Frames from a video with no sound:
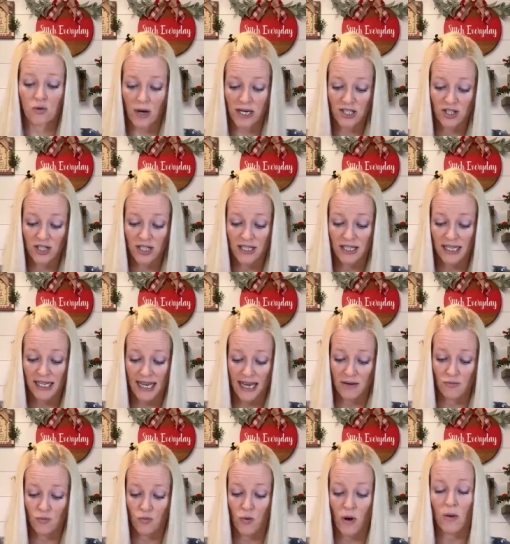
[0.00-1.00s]
question
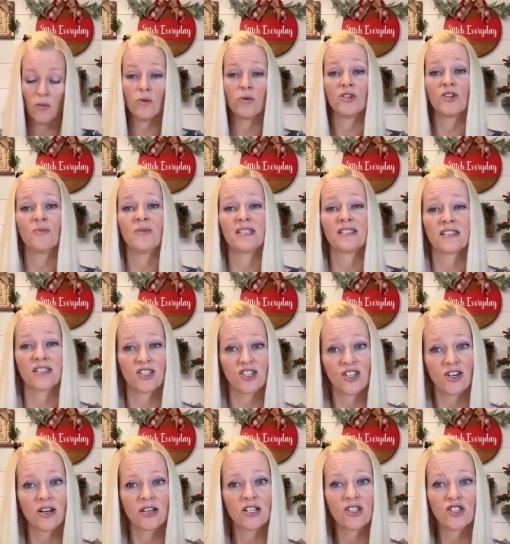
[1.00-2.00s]
again, what will you be
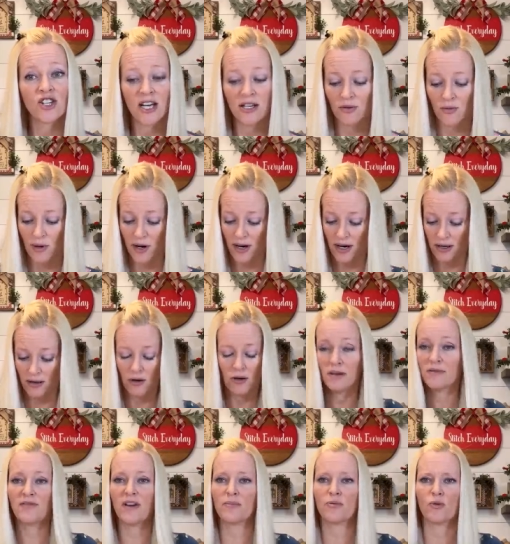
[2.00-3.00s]
stitching on in January or
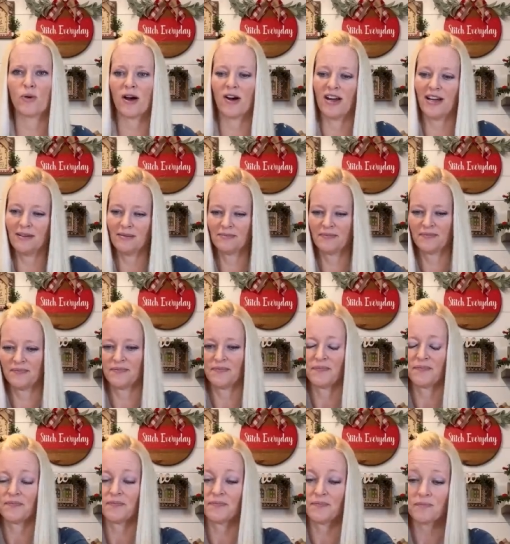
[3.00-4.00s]
in February?
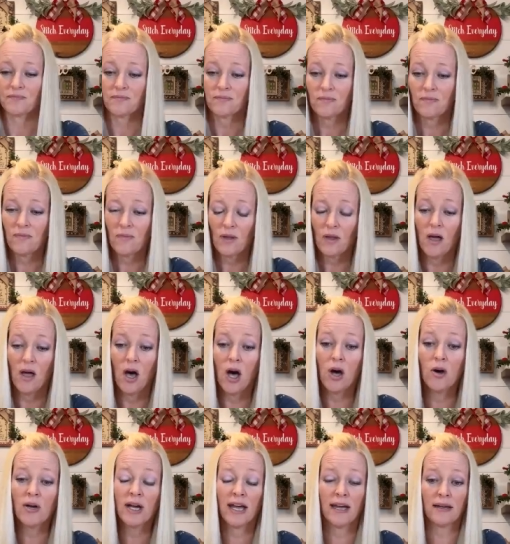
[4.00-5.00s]

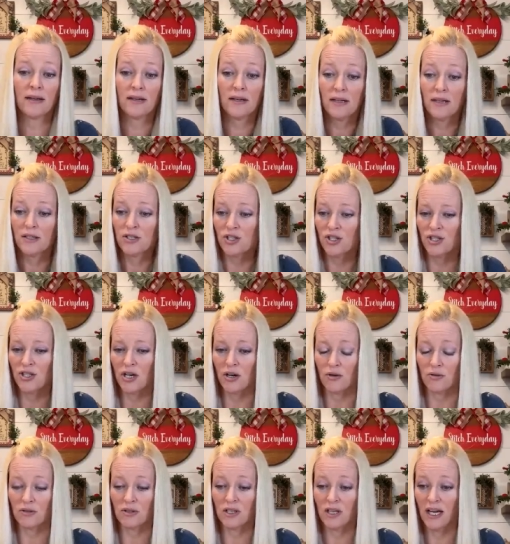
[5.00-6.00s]
Okay,
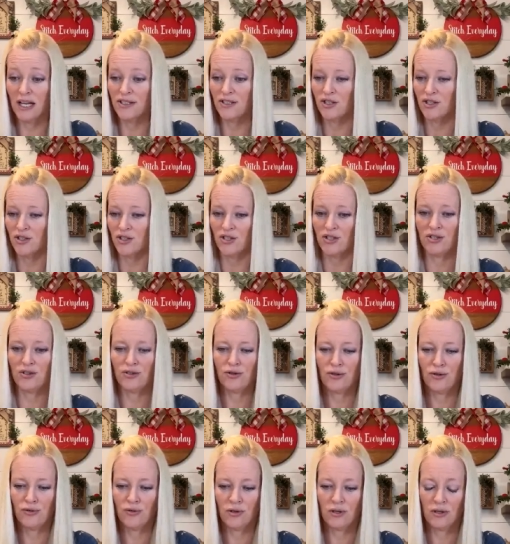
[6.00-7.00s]
so let's
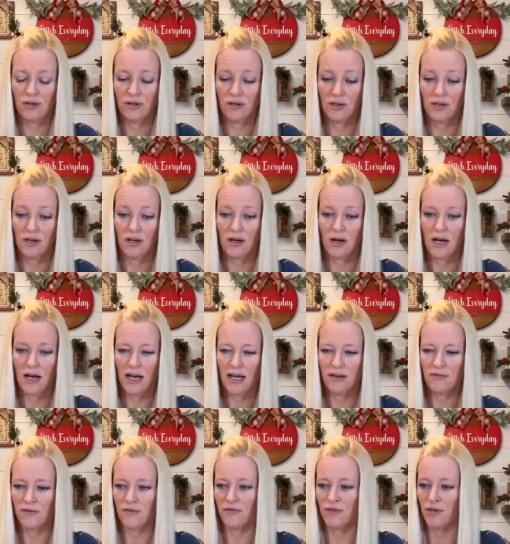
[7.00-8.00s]
do I
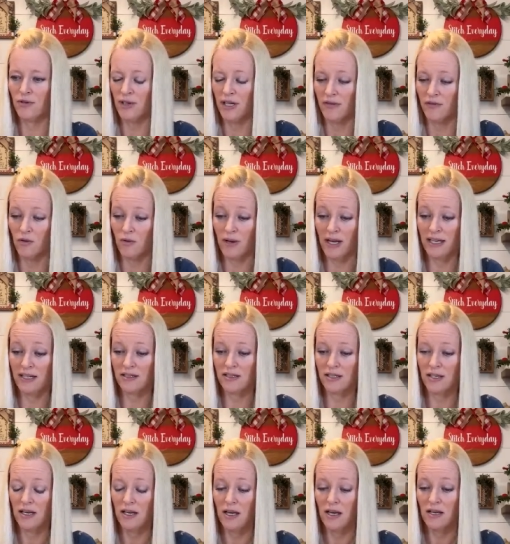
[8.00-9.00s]
have a few
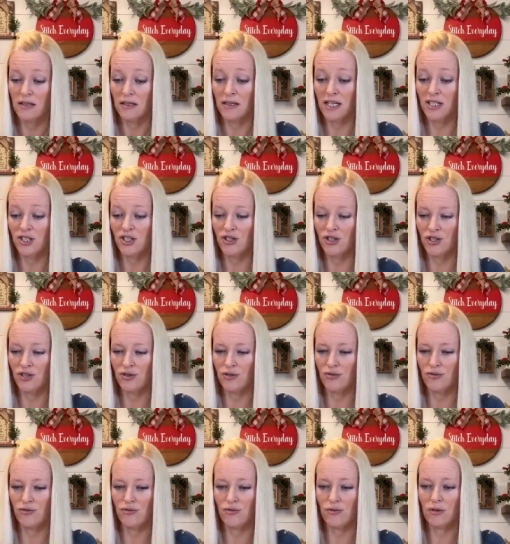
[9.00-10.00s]
giveaways. Let's
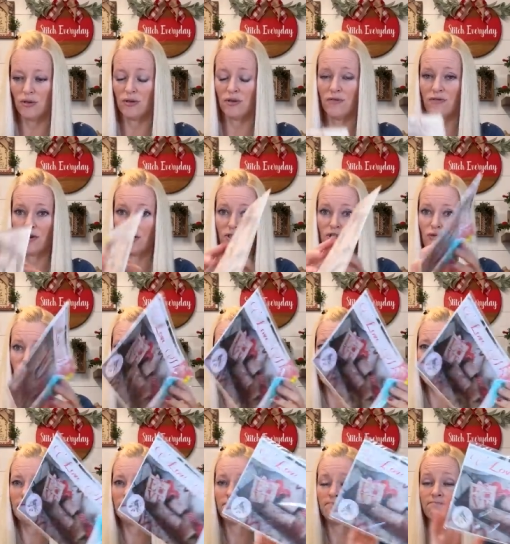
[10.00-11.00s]
do the first
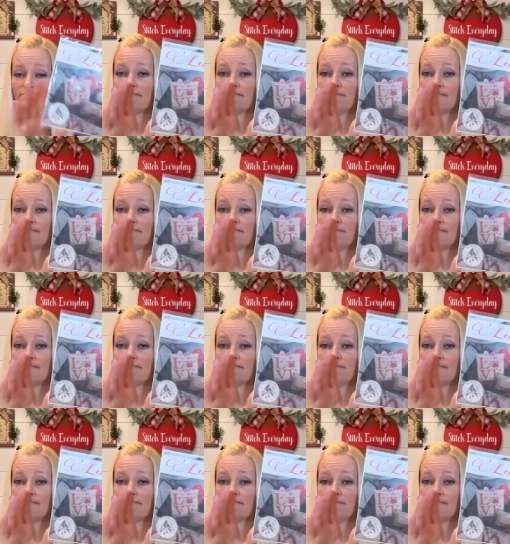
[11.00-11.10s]
one.